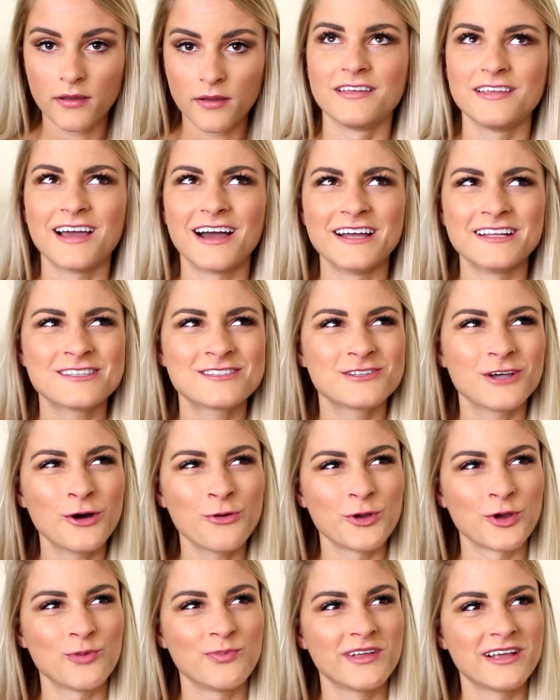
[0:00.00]
Yeah, it's so
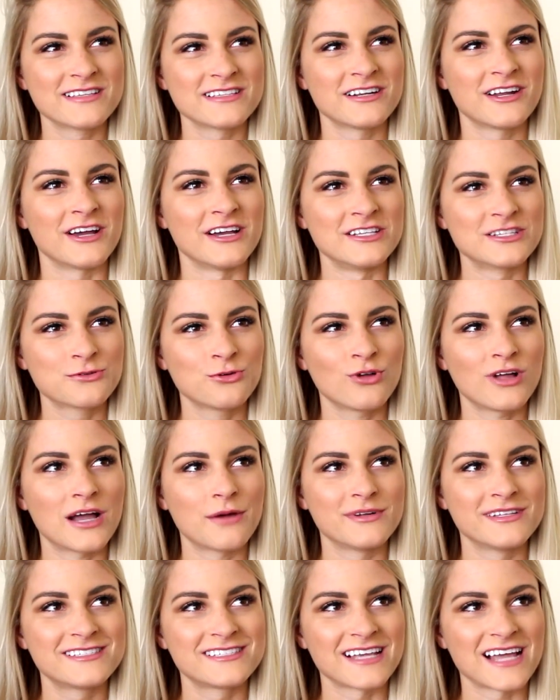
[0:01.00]
weird because in high school I
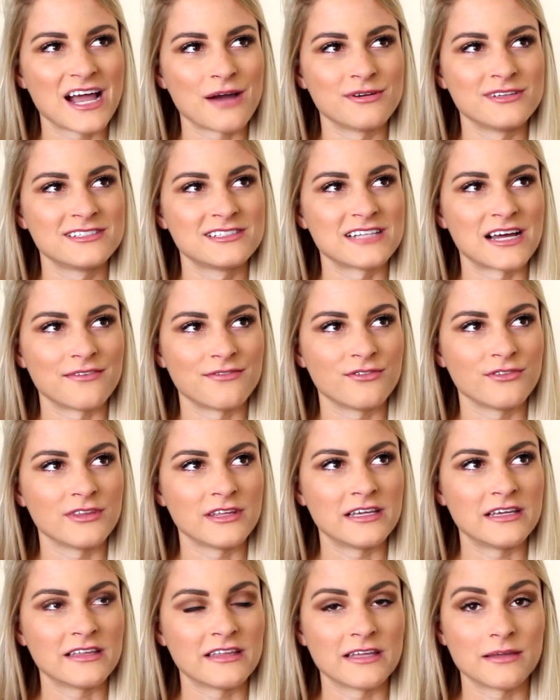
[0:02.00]
would say I was
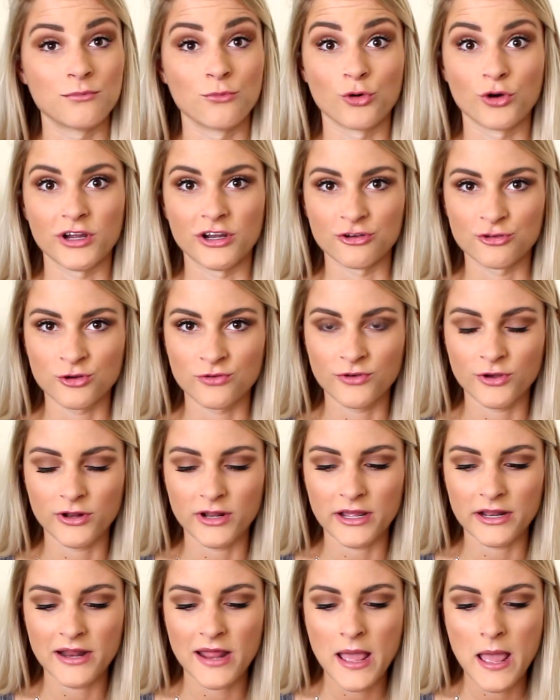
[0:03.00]
definitely like more
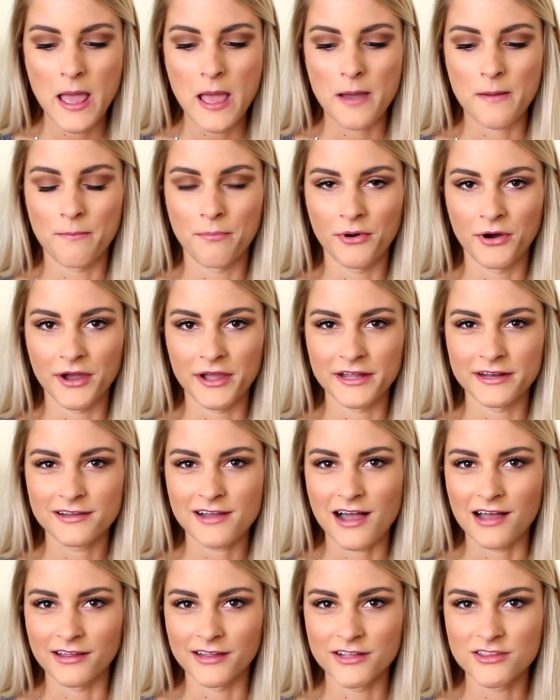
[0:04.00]
introverted, but in
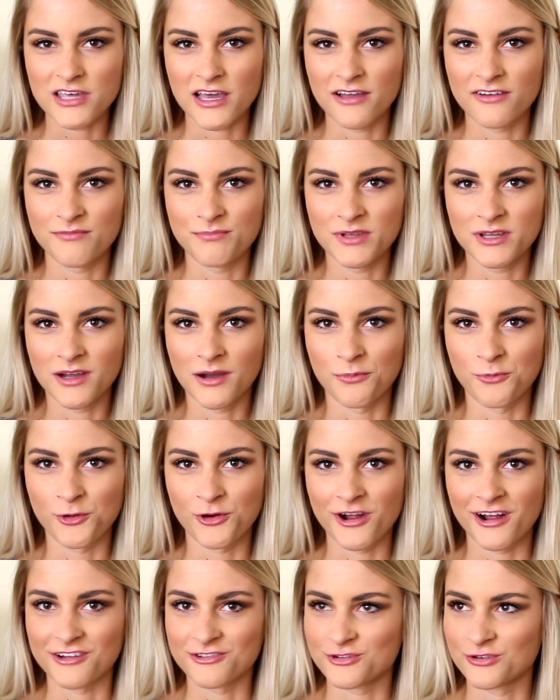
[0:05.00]
college I've become
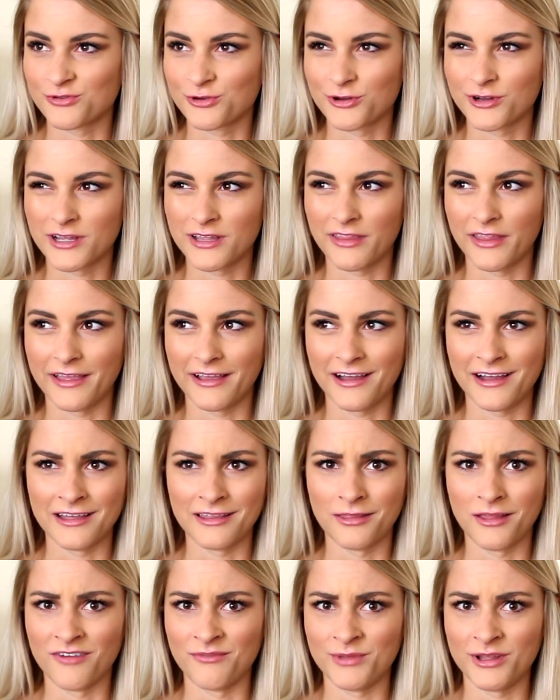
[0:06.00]
more extroverted. Like I
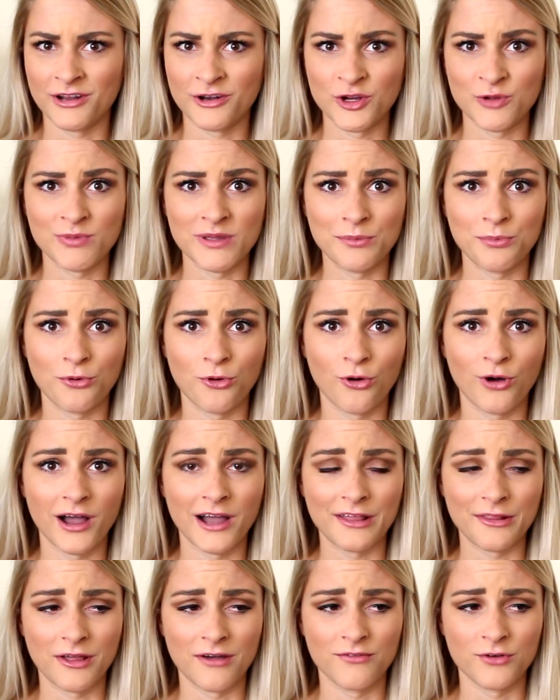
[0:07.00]
love meeting new people,
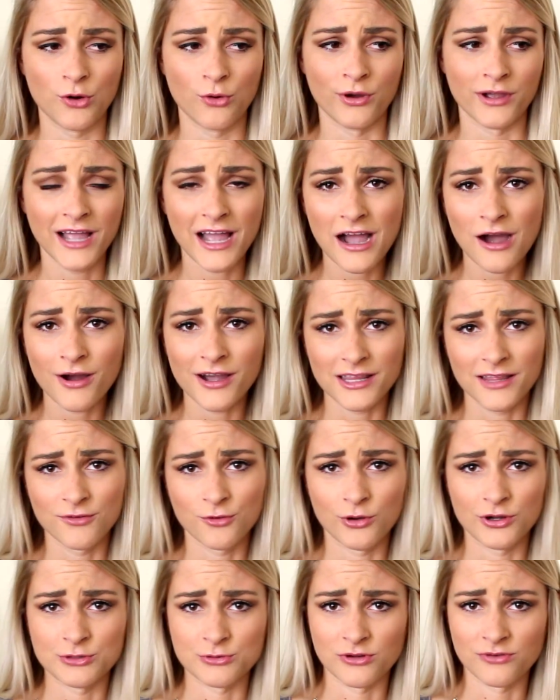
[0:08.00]
I love going out, I love
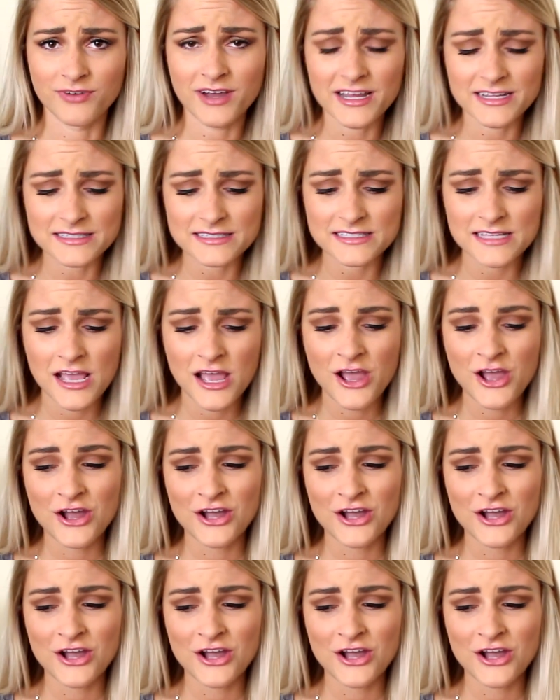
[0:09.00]
going to events.